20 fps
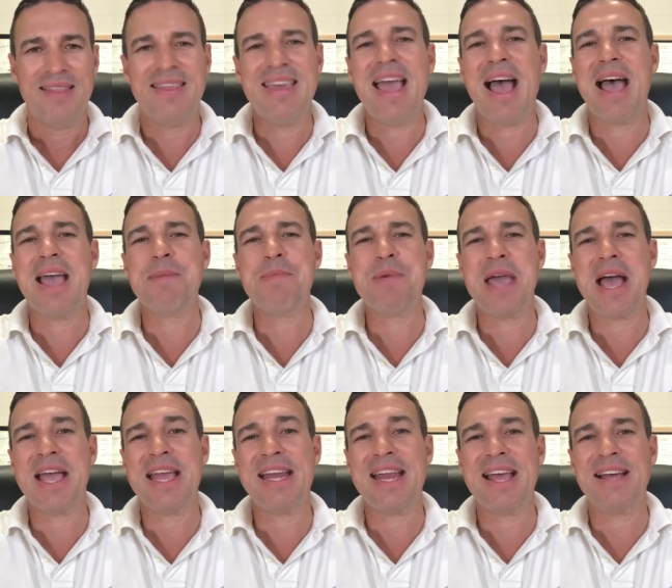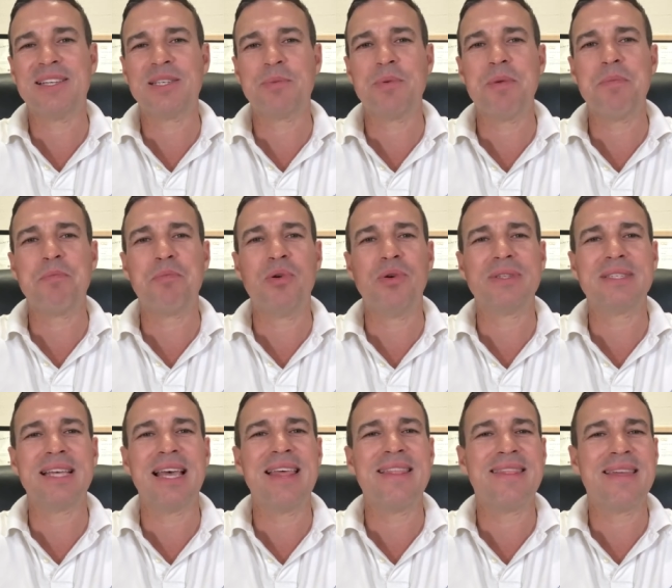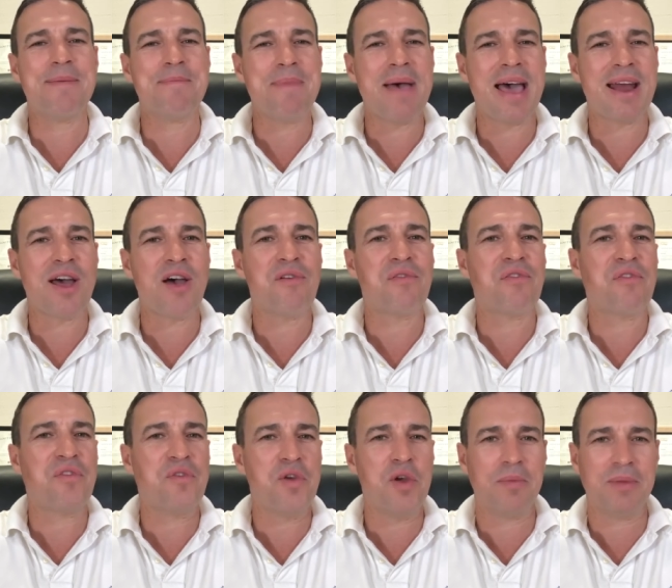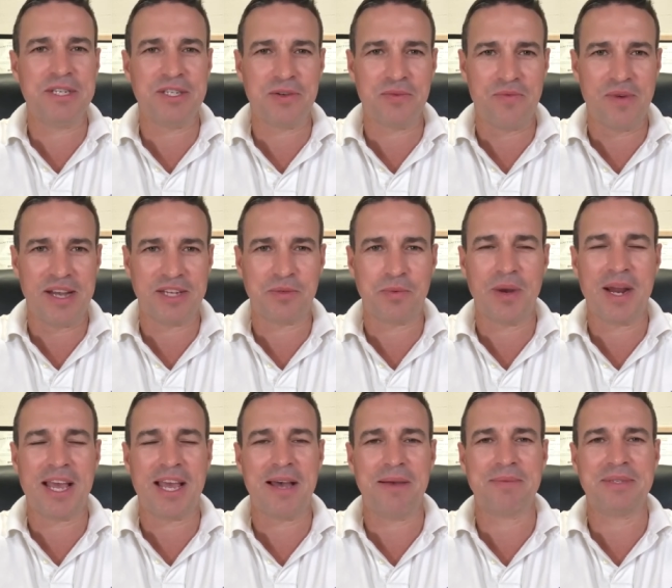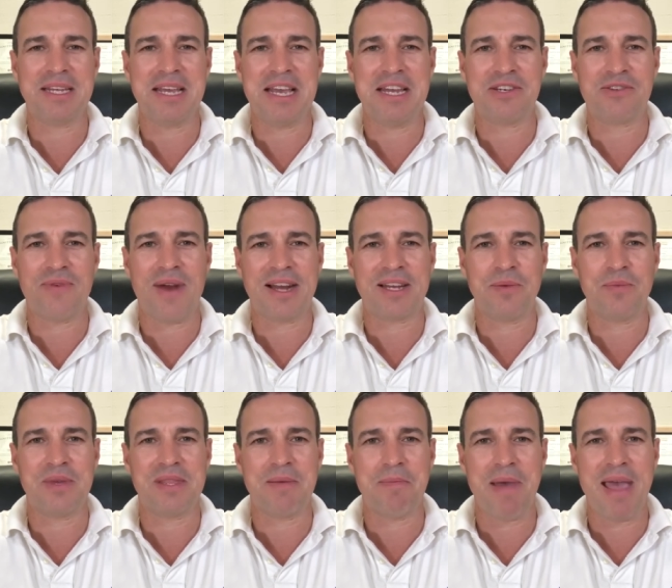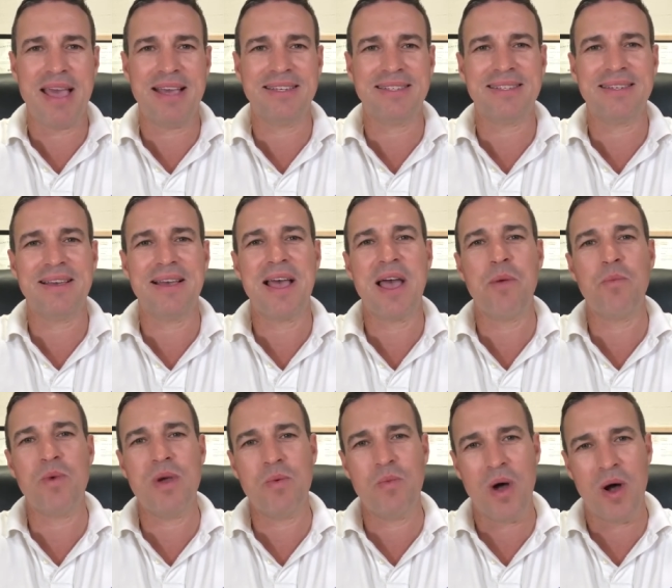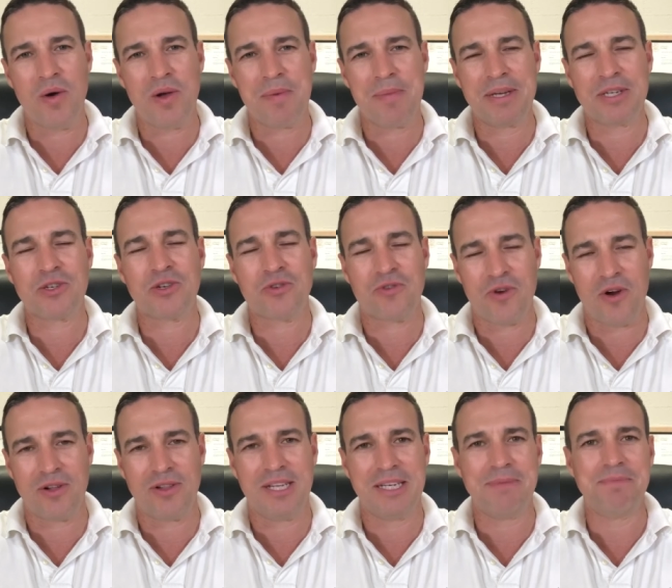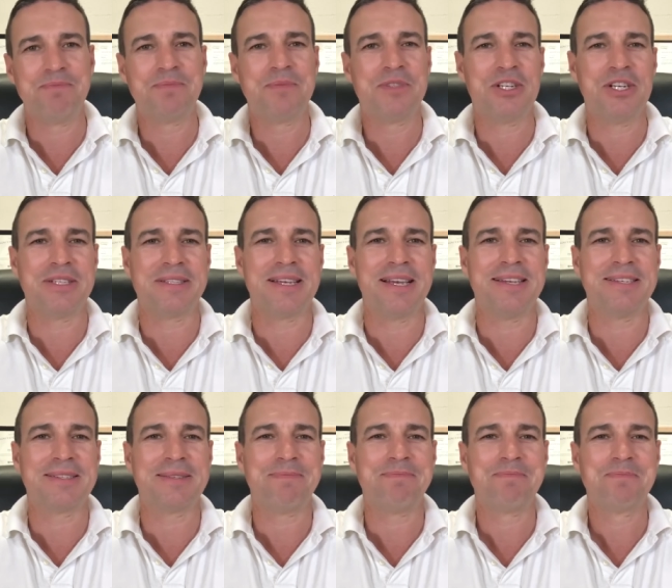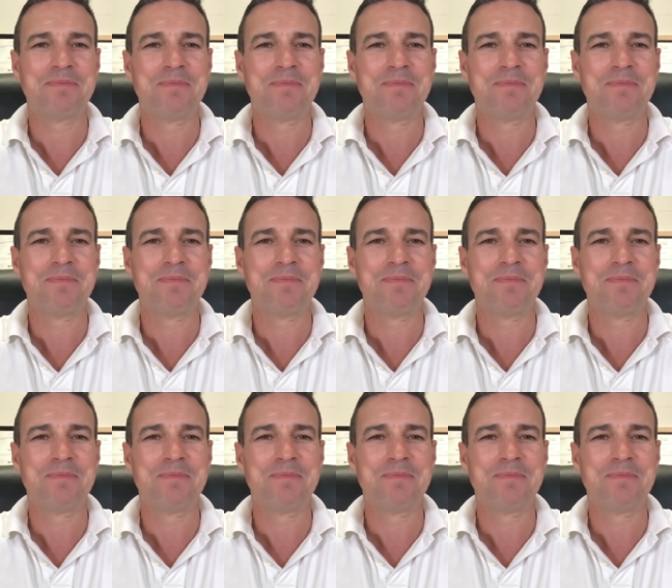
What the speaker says: The ABA announcement puts the matter firmly to rest when it comes to interacting with the banks, and we welcome it strongly, she says.